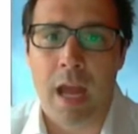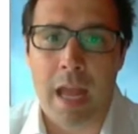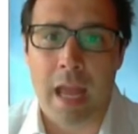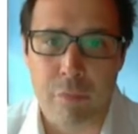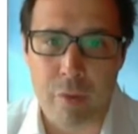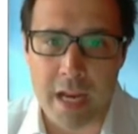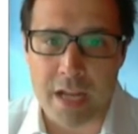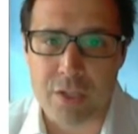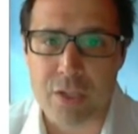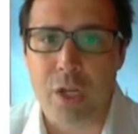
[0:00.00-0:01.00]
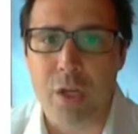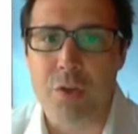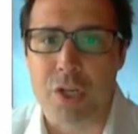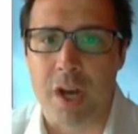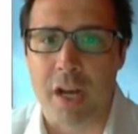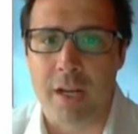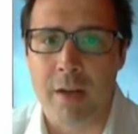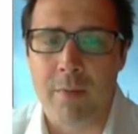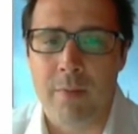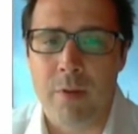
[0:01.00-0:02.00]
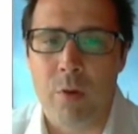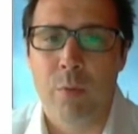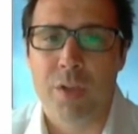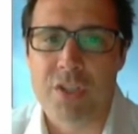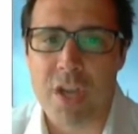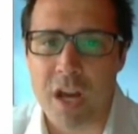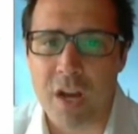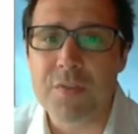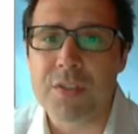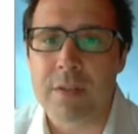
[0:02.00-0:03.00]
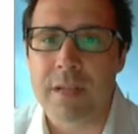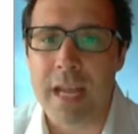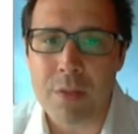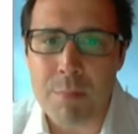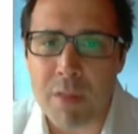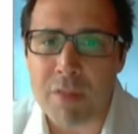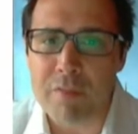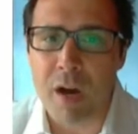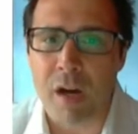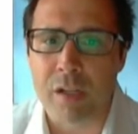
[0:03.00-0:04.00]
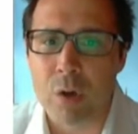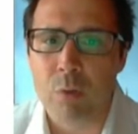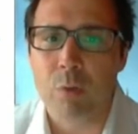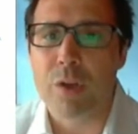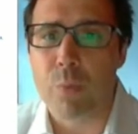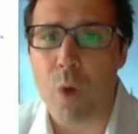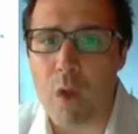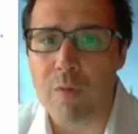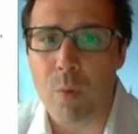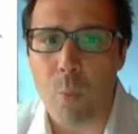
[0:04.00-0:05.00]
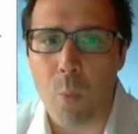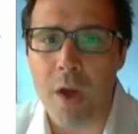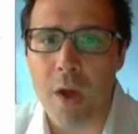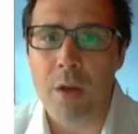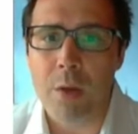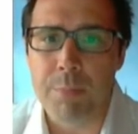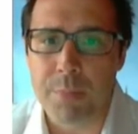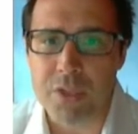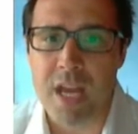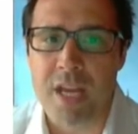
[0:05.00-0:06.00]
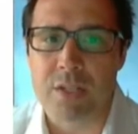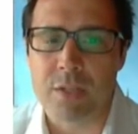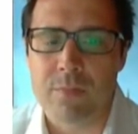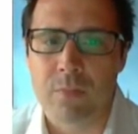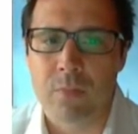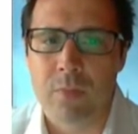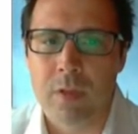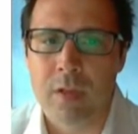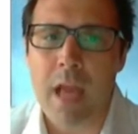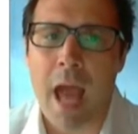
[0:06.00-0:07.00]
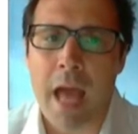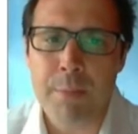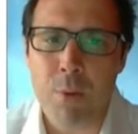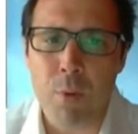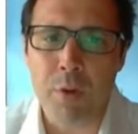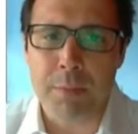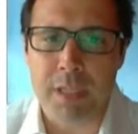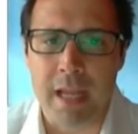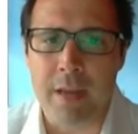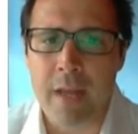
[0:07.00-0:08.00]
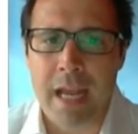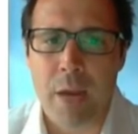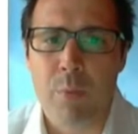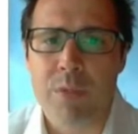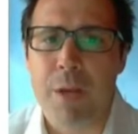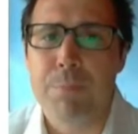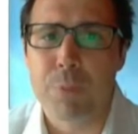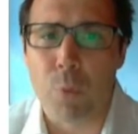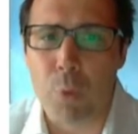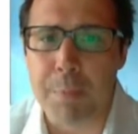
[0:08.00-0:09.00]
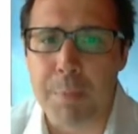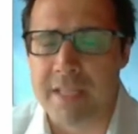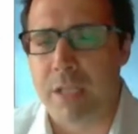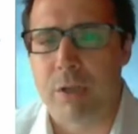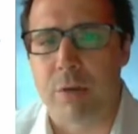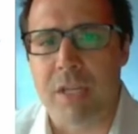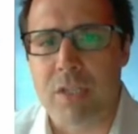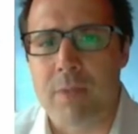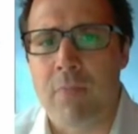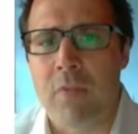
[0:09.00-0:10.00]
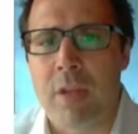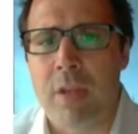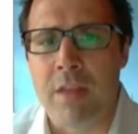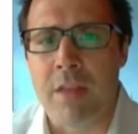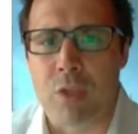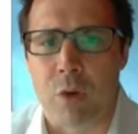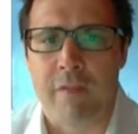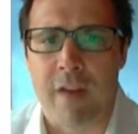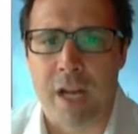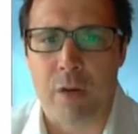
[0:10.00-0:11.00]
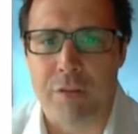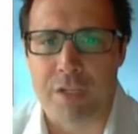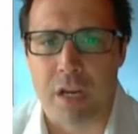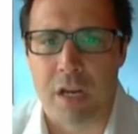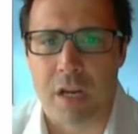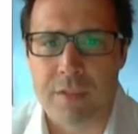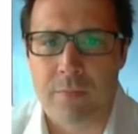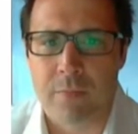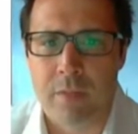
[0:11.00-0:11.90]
If we exclude China, reserves in the month of March rose over 1%. And importantly, it was a very broad-based increase in the dollar value of reserves.